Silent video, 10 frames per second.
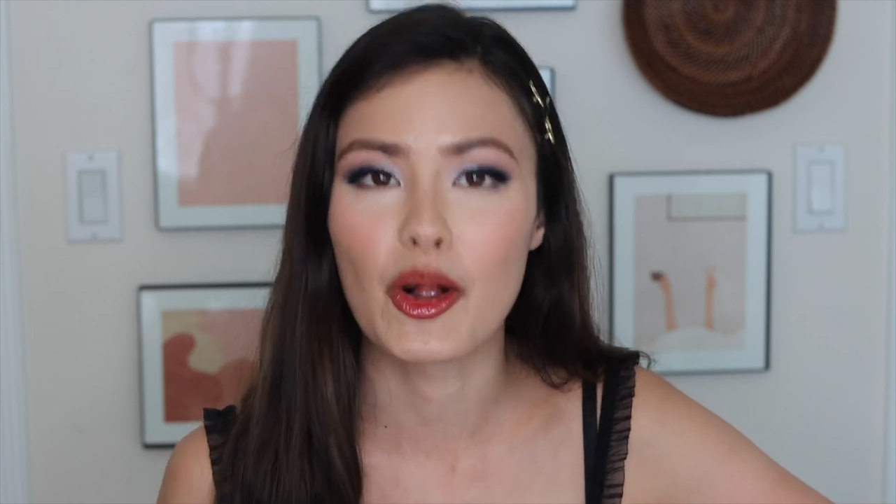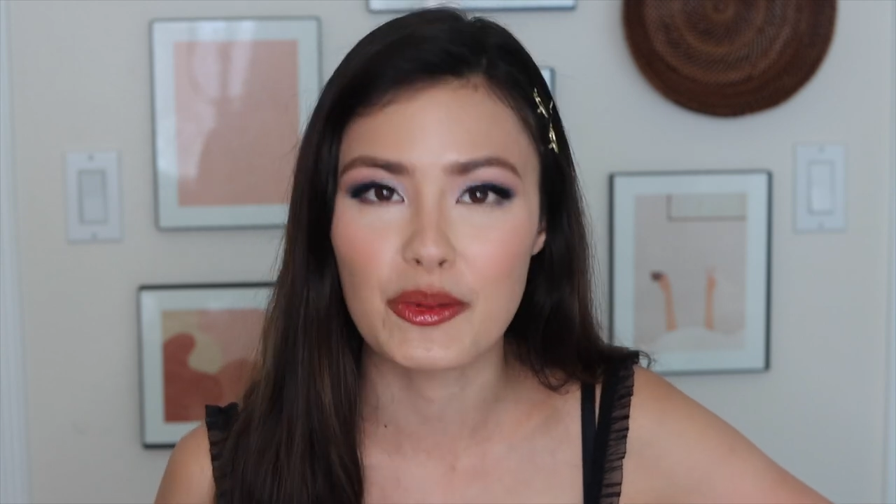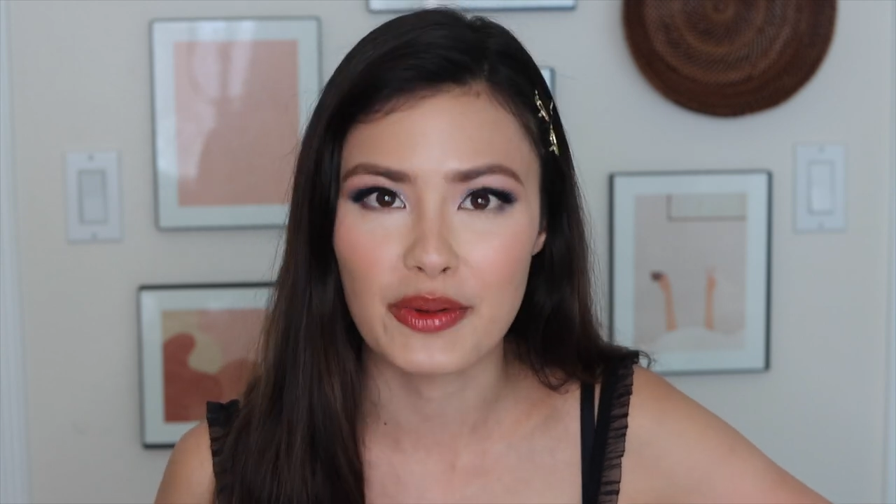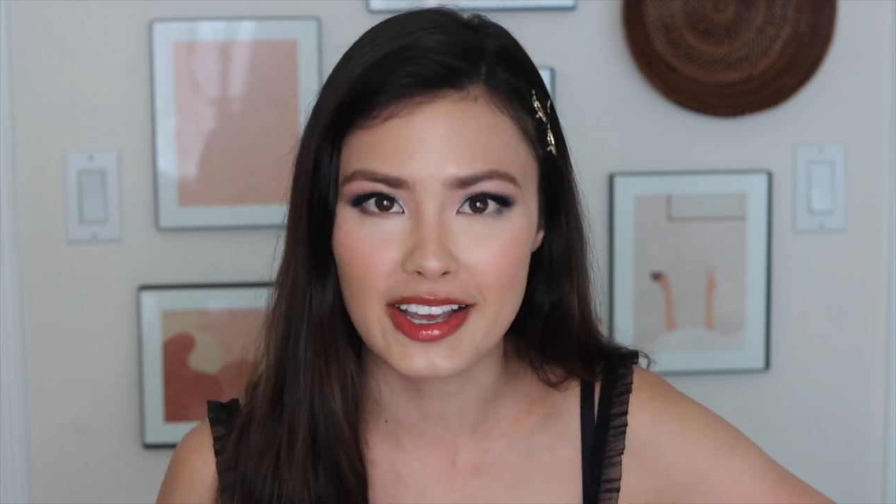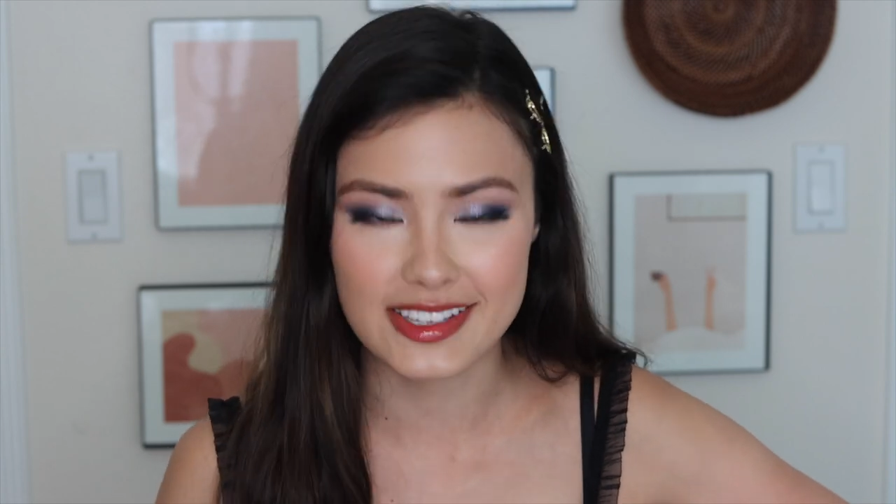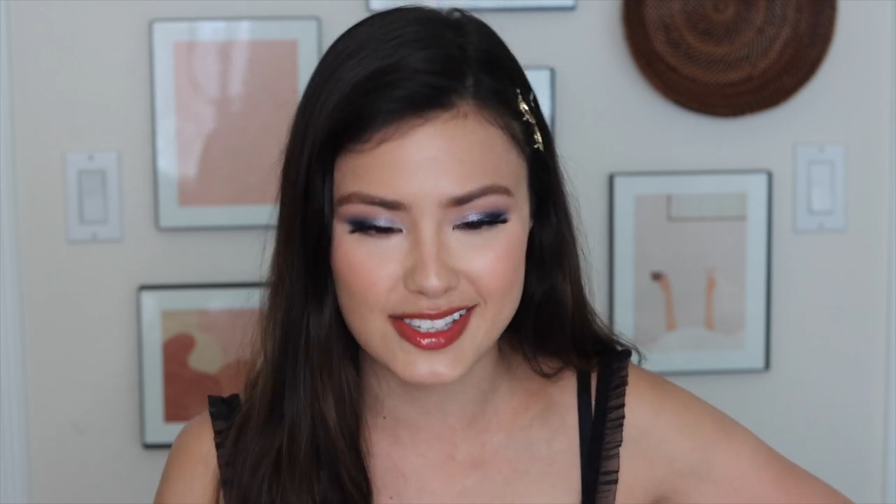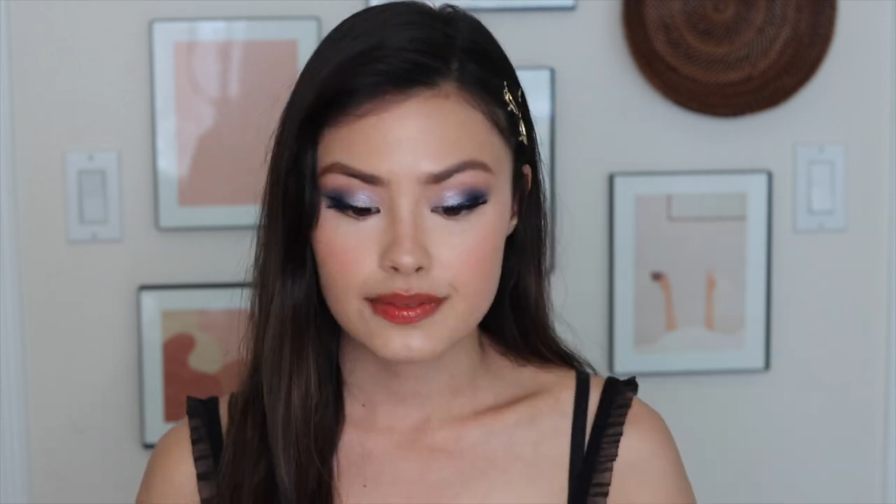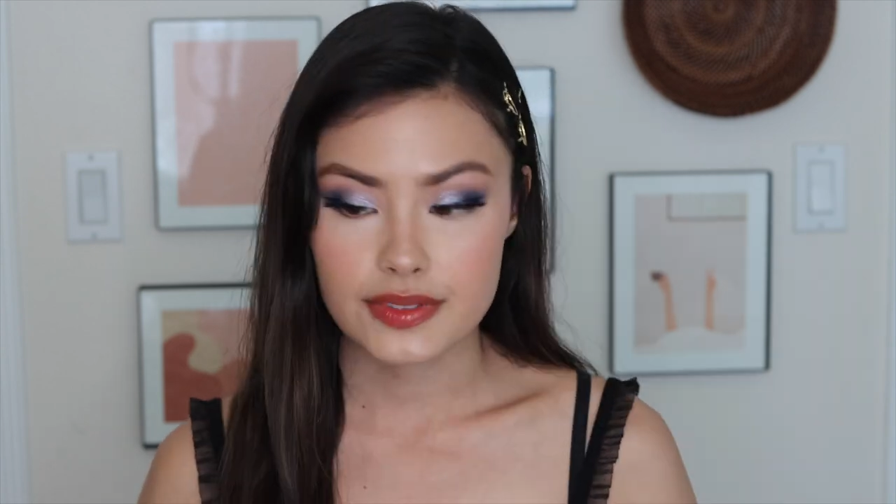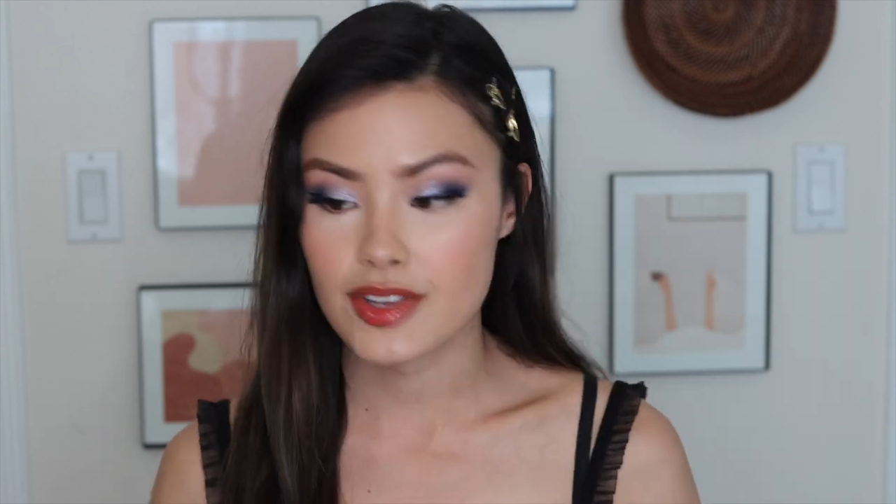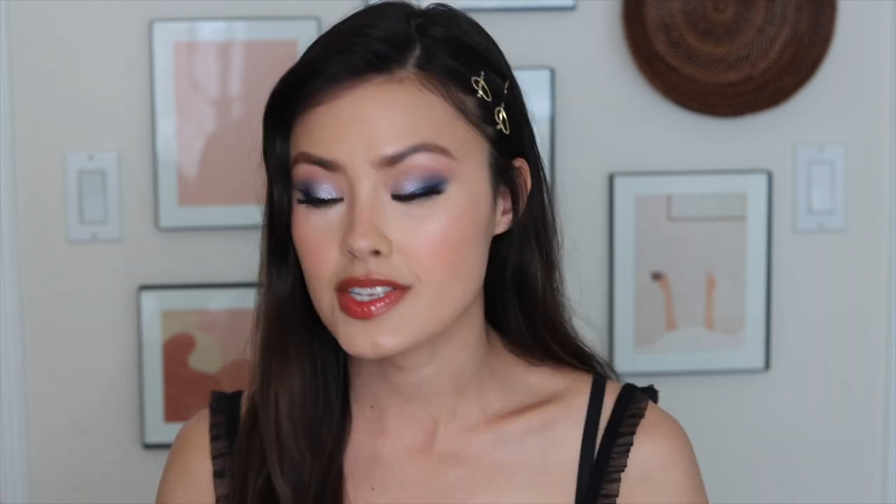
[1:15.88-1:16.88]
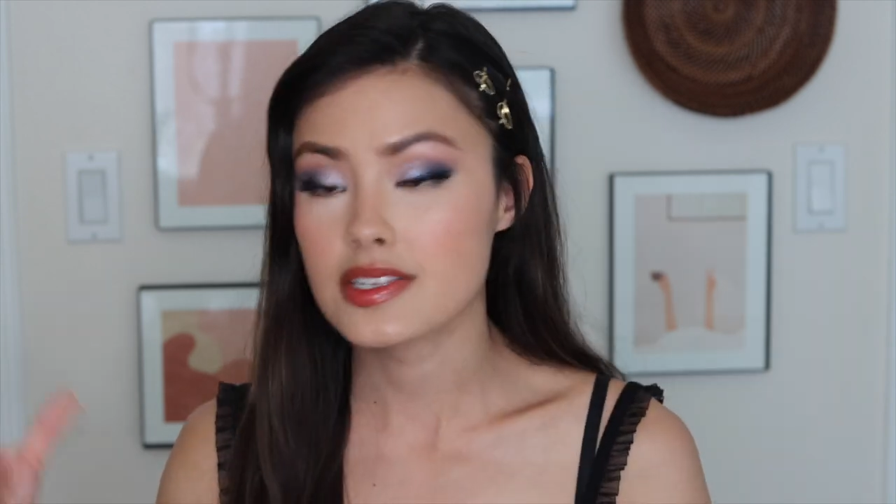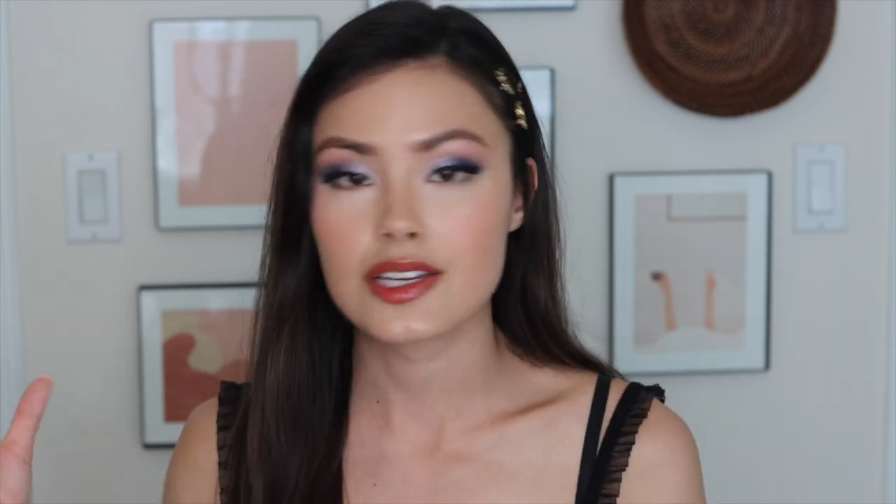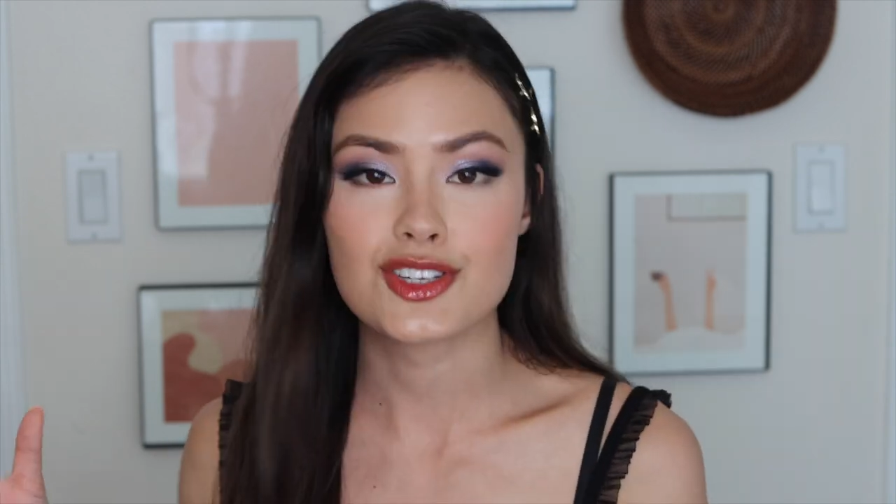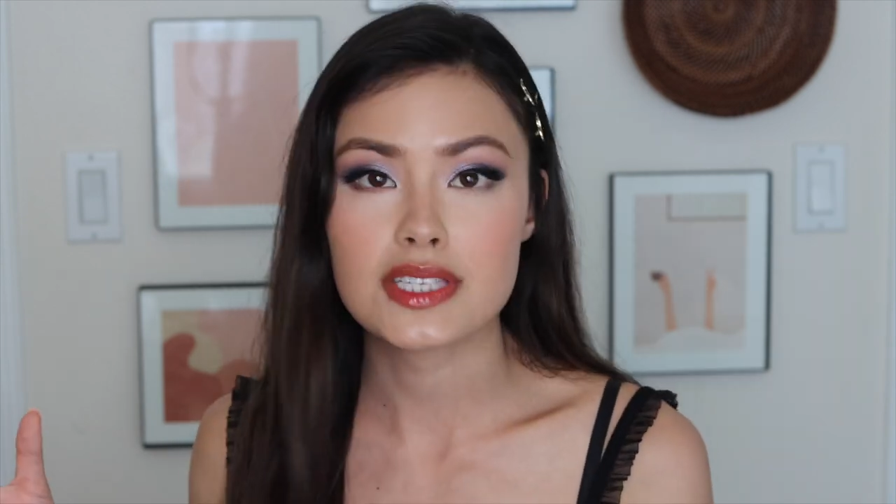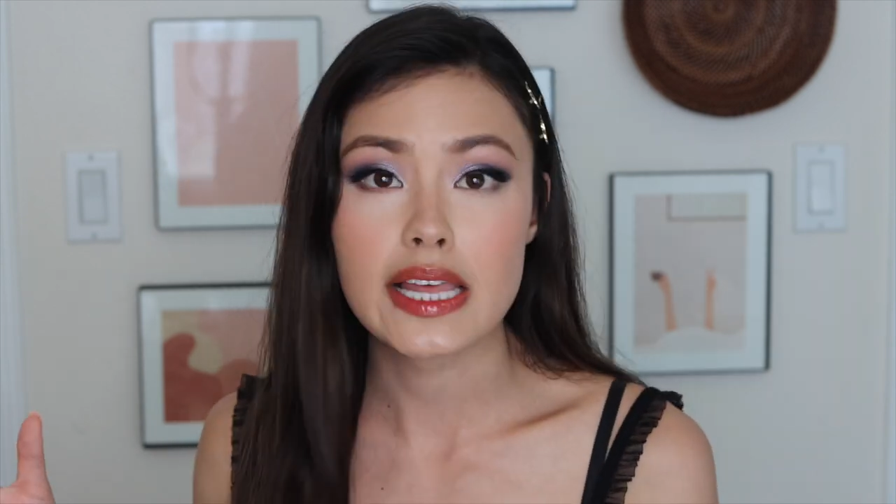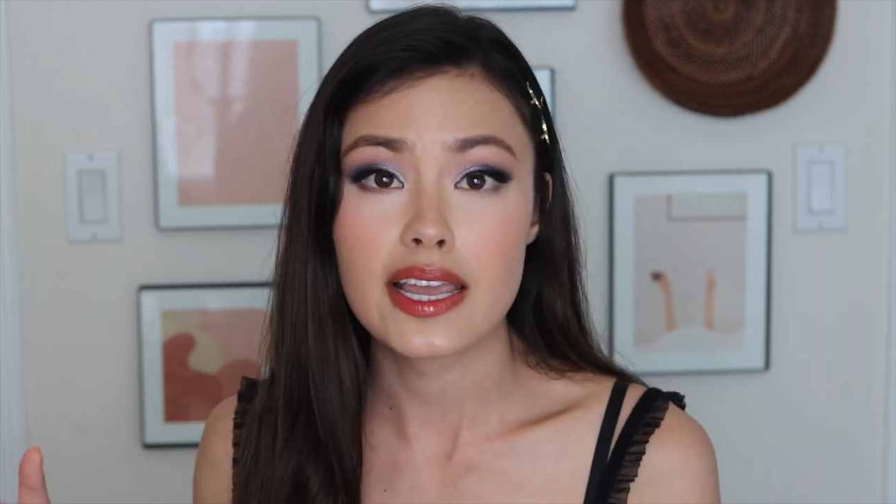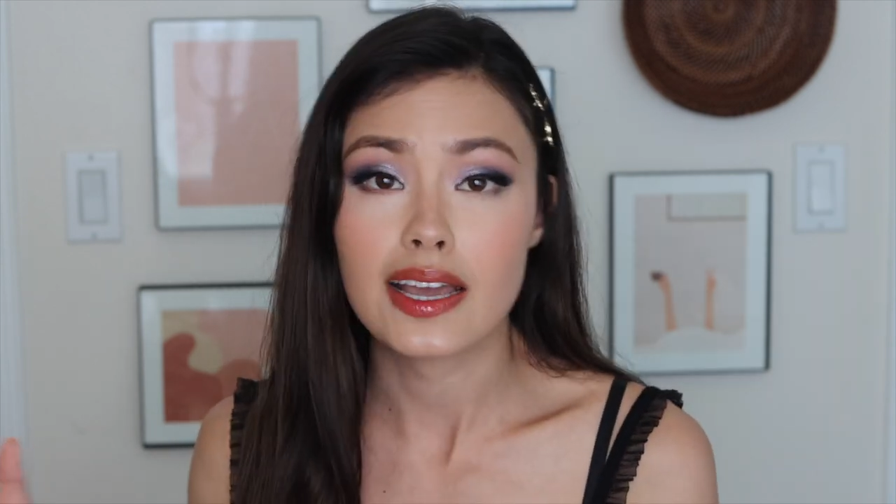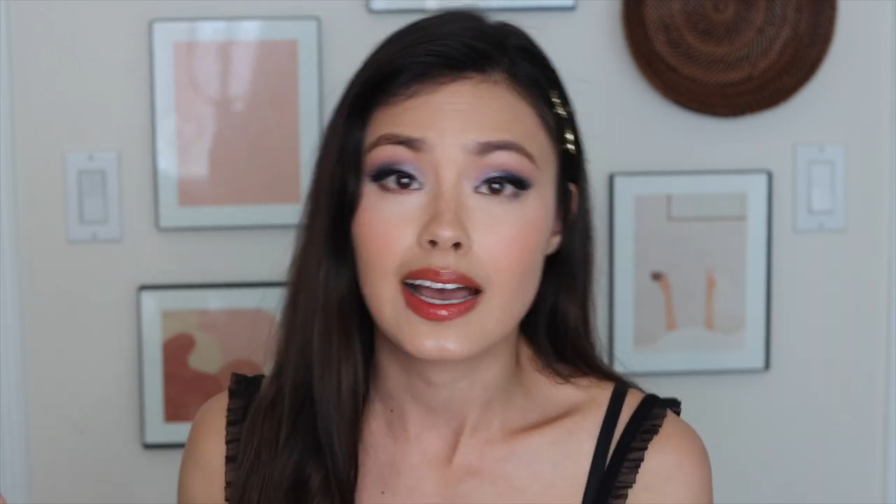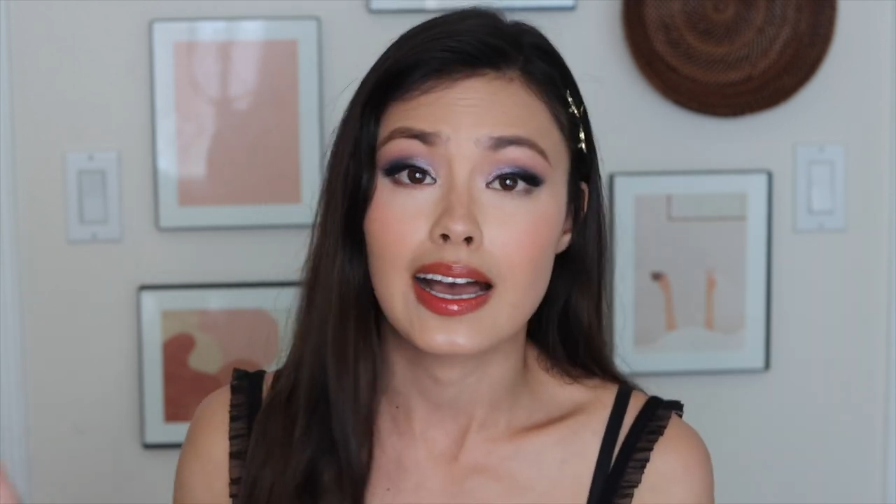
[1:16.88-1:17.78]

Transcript: always. Now since I just like